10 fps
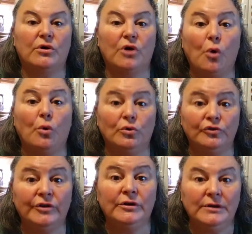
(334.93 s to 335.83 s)
cold.
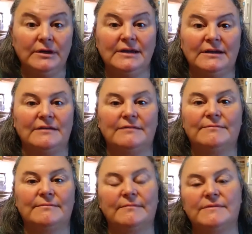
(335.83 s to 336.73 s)

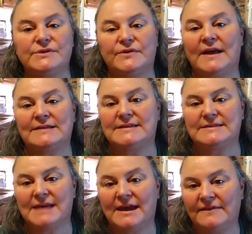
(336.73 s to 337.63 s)
So that's a
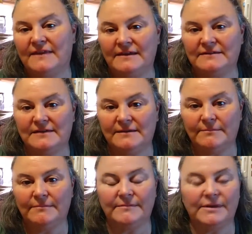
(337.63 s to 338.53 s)
sign that,
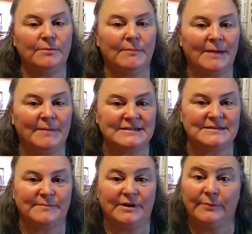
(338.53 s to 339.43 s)
mom
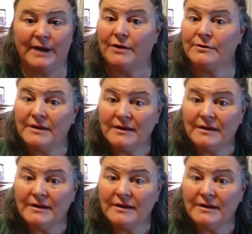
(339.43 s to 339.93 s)
hasn't been around.